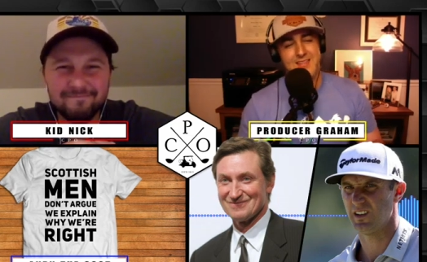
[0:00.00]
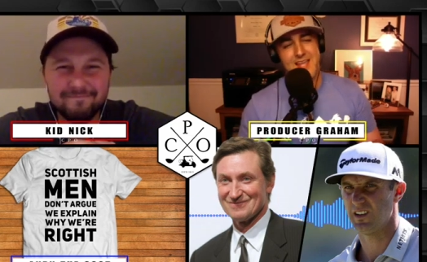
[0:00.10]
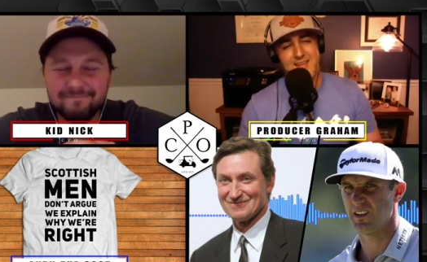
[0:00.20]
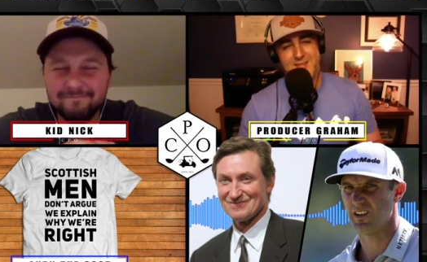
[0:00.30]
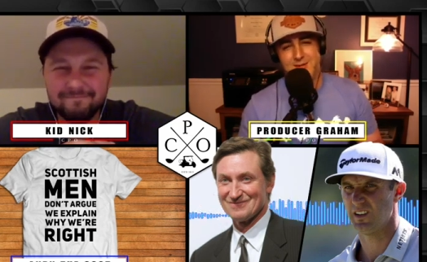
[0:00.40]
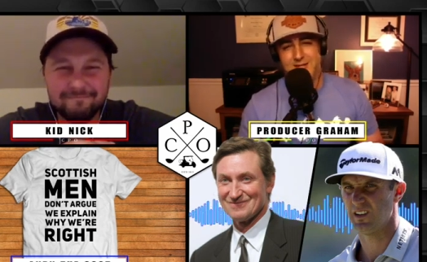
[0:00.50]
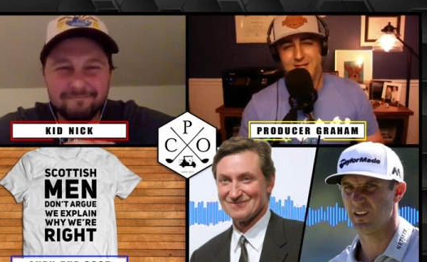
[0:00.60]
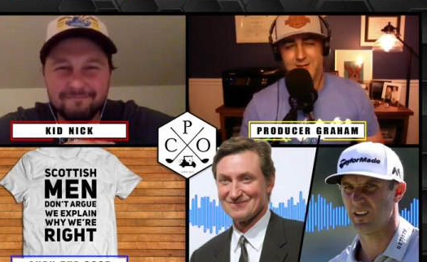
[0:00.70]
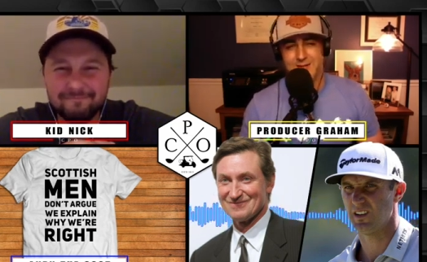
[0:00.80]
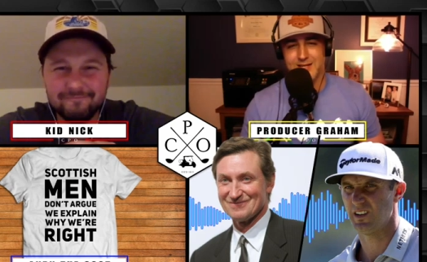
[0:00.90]
Speaker 1: That dude, what?
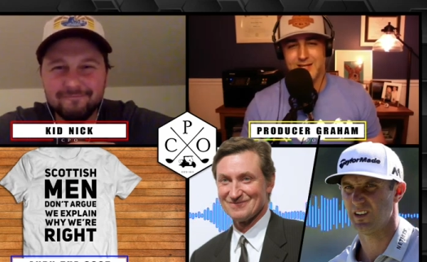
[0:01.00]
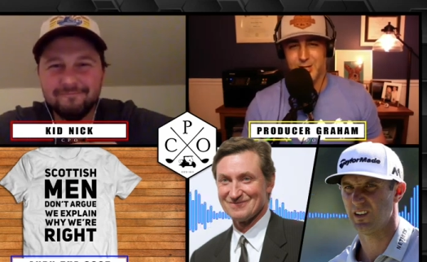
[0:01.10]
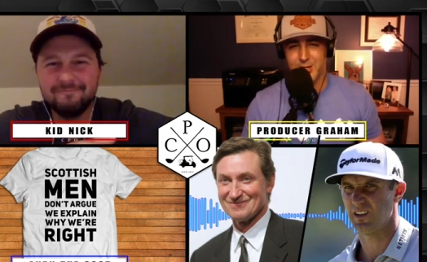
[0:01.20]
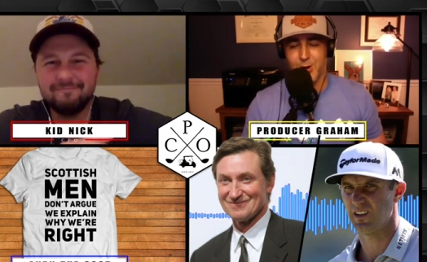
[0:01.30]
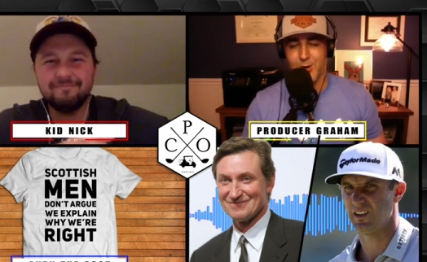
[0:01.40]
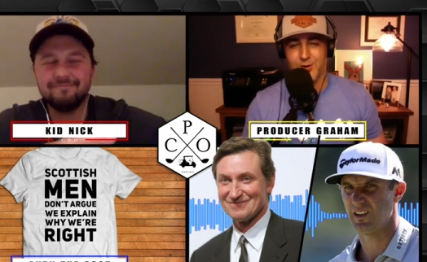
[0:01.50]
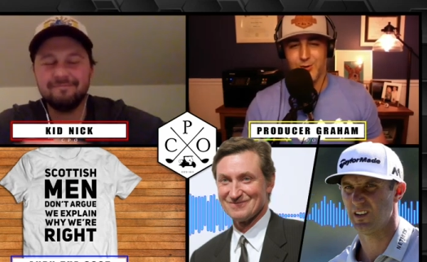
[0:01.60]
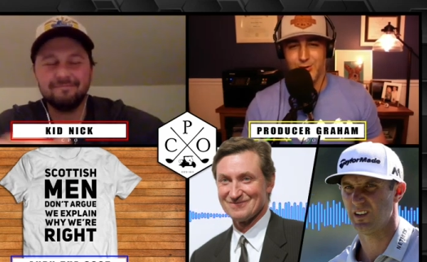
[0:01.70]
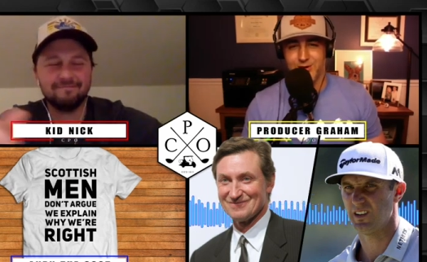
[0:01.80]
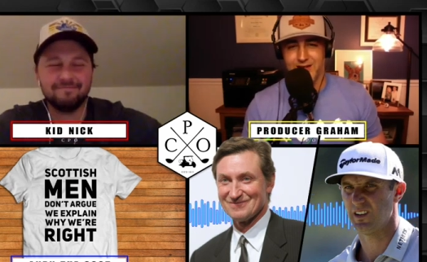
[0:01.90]
He looked like a
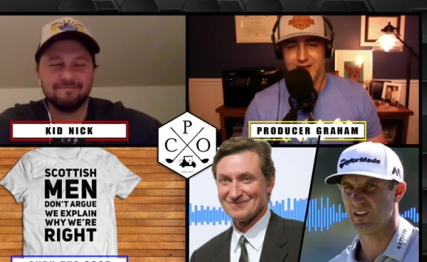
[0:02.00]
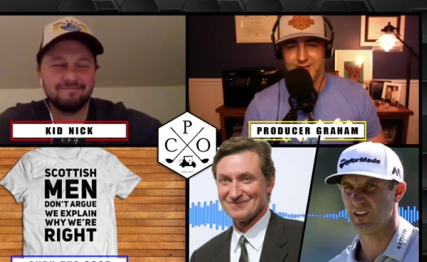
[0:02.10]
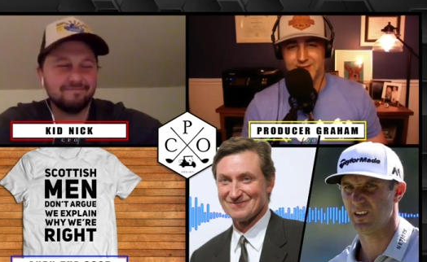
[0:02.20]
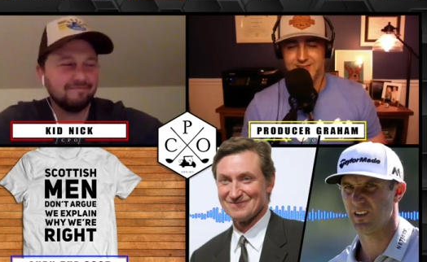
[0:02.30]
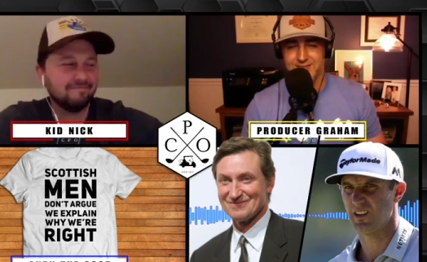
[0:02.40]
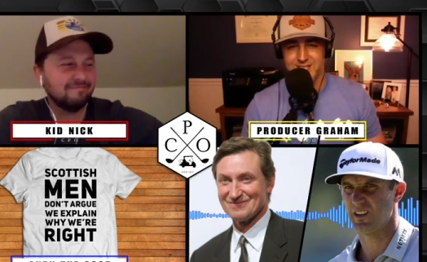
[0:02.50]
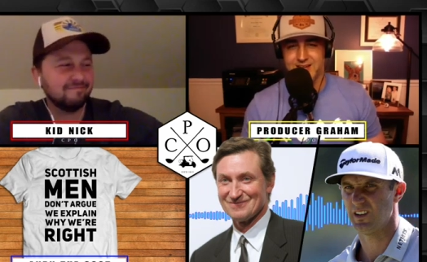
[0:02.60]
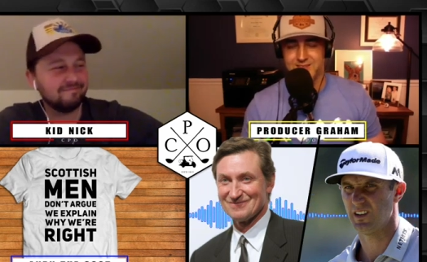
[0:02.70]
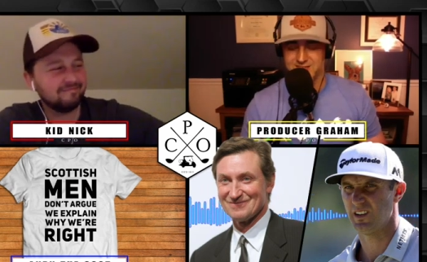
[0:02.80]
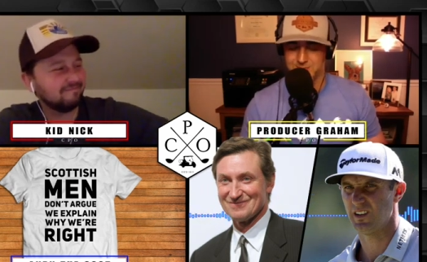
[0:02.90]
gargoyle after he
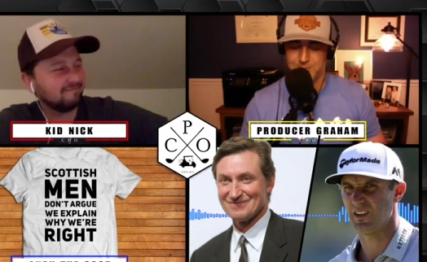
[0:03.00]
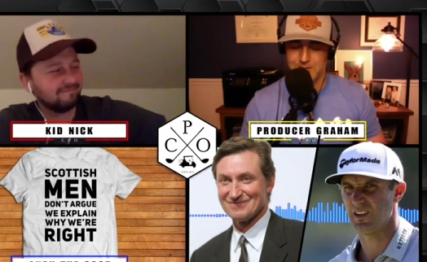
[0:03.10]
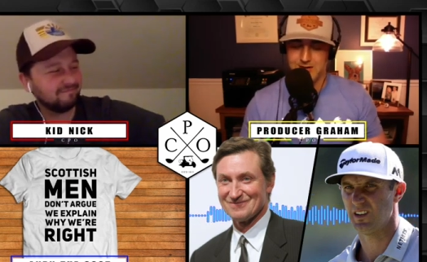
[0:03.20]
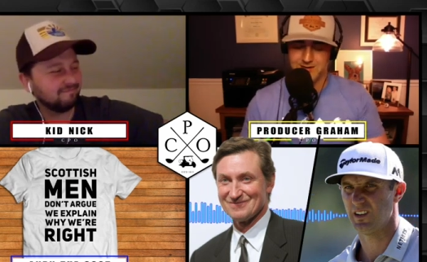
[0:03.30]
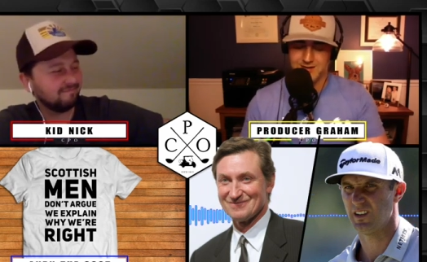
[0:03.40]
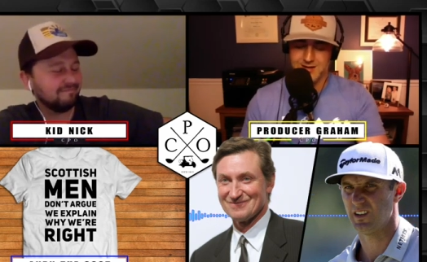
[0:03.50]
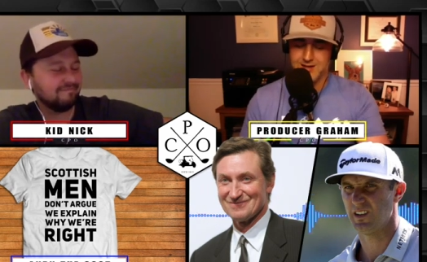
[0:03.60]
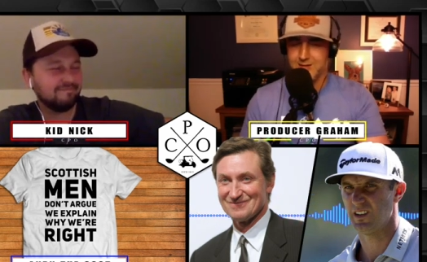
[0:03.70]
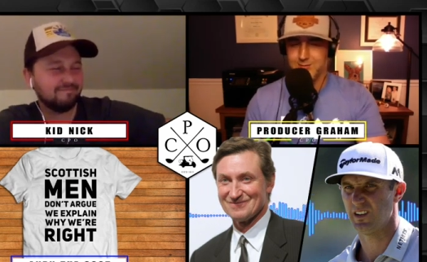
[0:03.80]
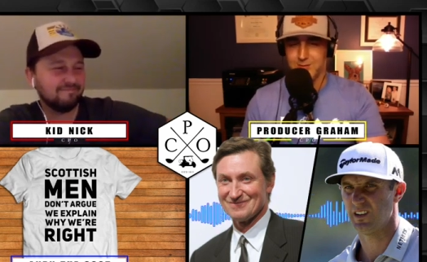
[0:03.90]
shaved his beard.
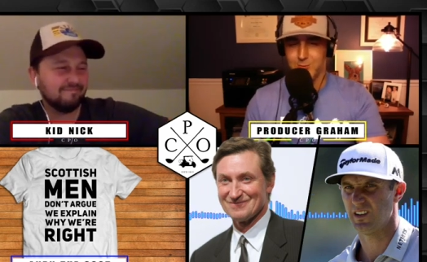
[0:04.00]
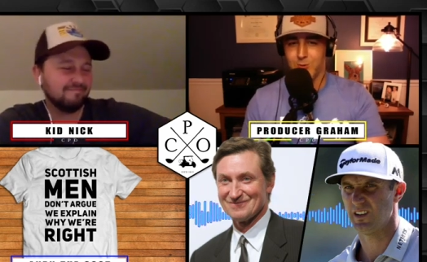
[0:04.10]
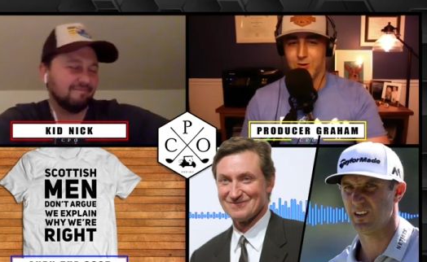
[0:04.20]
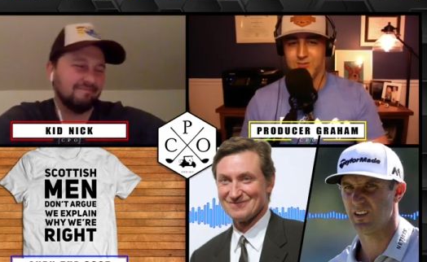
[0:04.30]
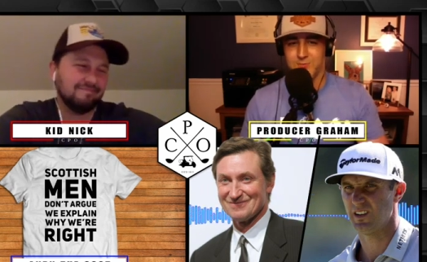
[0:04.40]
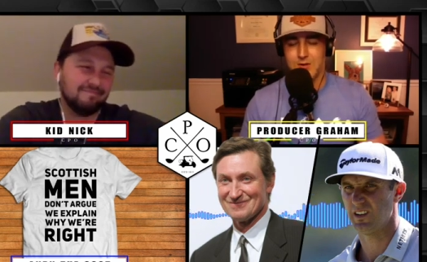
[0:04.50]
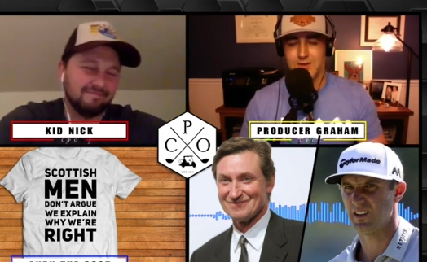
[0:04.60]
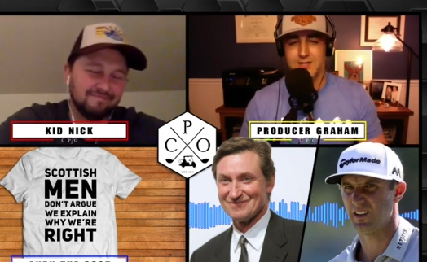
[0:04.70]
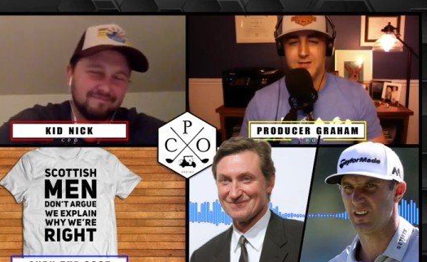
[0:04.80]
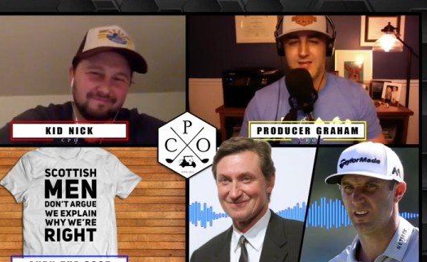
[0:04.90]
It was the worst.
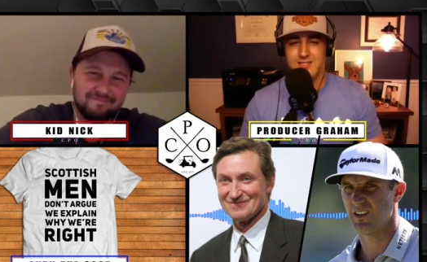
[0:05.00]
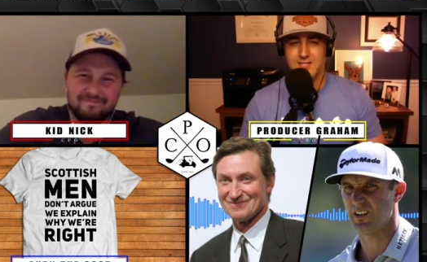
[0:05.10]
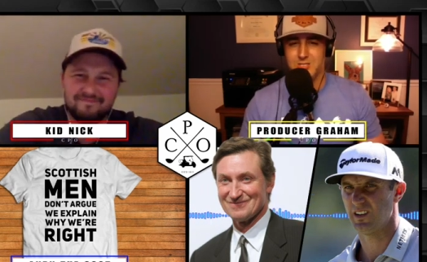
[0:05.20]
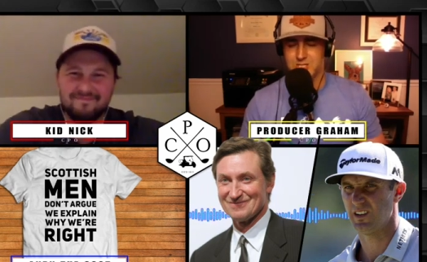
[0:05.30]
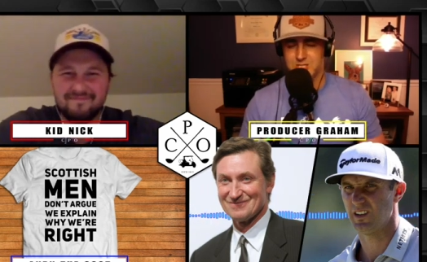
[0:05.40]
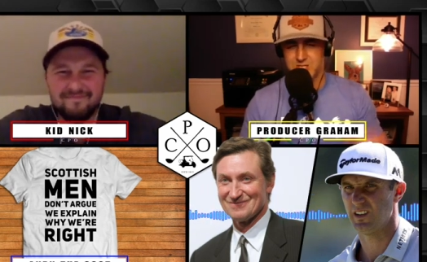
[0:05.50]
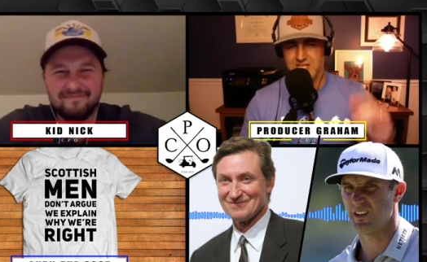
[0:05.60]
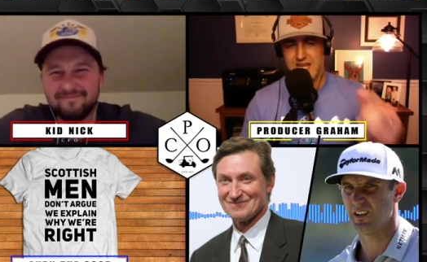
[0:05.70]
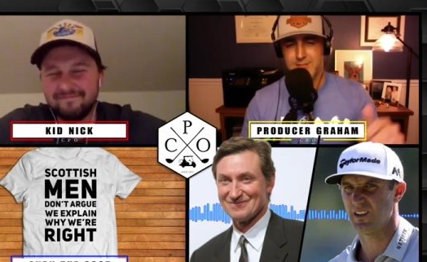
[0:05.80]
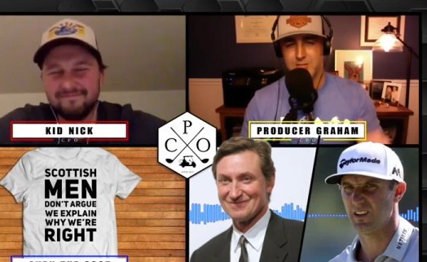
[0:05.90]
Paulina Gretzky just
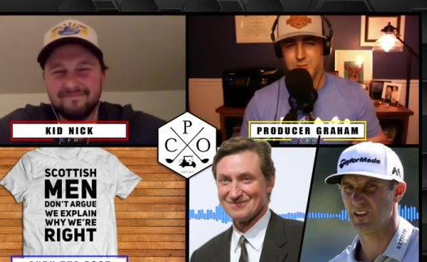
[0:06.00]
slammed the